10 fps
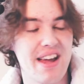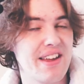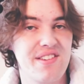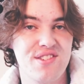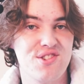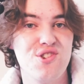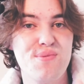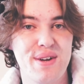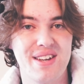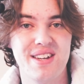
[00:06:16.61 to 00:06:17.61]
a
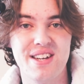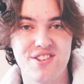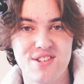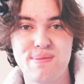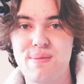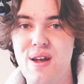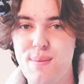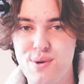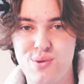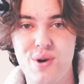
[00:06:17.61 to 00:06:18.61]
super connection
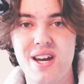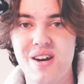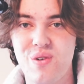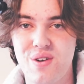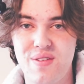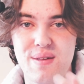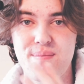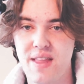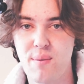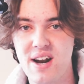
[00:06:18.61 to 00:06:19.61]
between all of them.
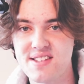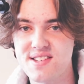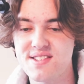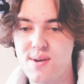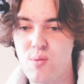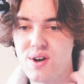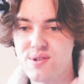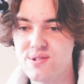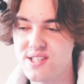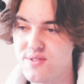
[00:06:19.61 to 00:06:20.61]
Like when I see some
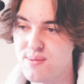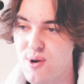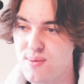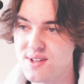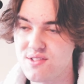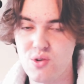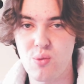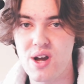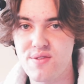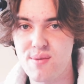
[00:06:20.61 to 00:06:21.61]
127 moments or
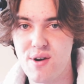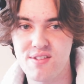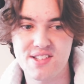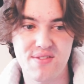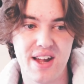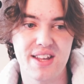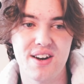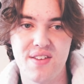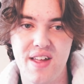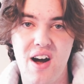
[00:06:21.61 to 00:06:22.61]
WayV moments, I'm like, you
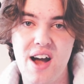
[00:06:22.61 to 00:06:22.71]
know, they're